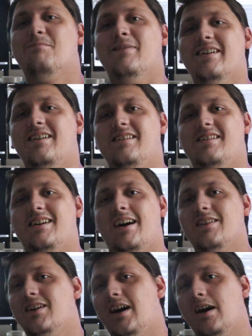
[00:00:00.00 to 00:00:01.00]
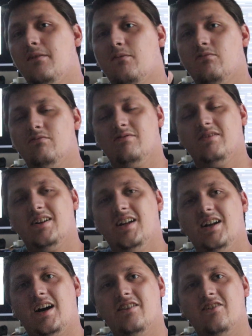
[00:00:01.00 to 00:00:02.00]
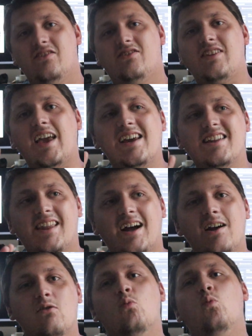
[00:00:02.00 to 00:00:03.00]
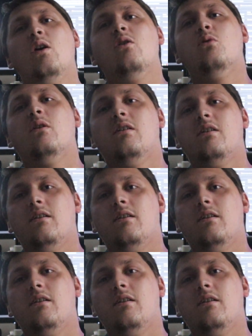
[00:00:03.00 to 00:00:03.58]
but I'm not saying that it will